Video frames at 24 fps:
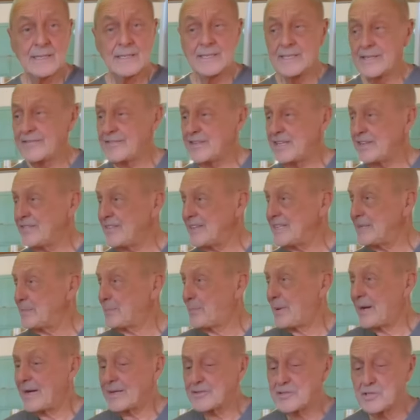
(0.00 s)
you, have had it
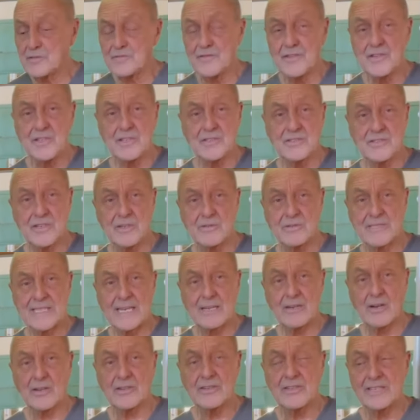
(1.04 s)
packed up for God knows
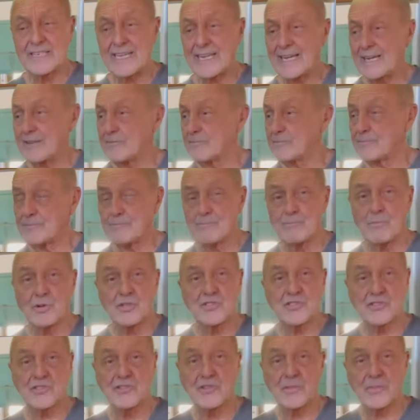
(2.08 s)
how long and can't
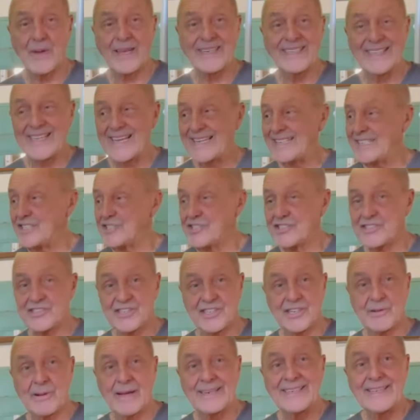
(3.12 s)
muster up any energy to
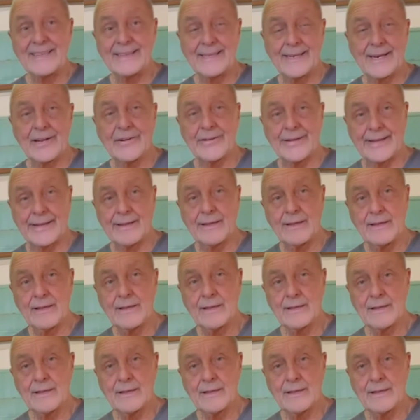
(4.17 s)
do anything on it.